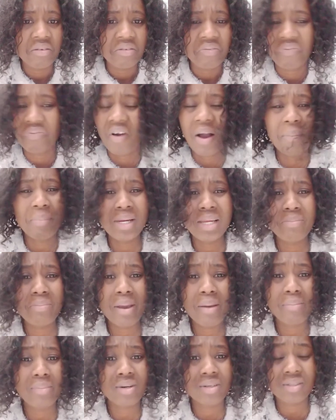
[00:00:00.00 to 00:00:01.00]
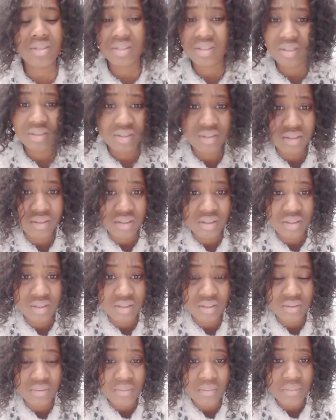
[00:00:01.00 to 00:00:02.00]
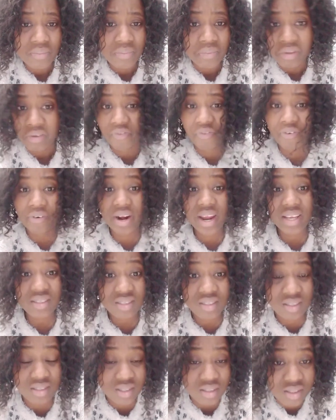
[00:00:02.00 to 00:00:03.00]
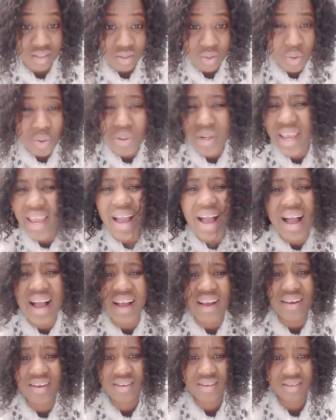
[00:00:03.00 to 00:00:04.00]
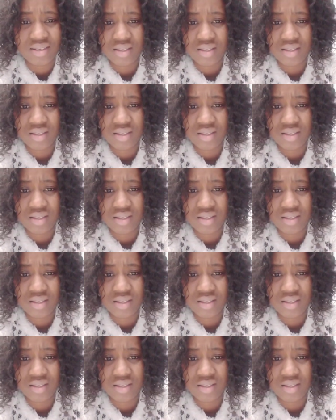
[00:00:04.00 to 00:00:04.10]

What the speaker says: family members, friends, who they are,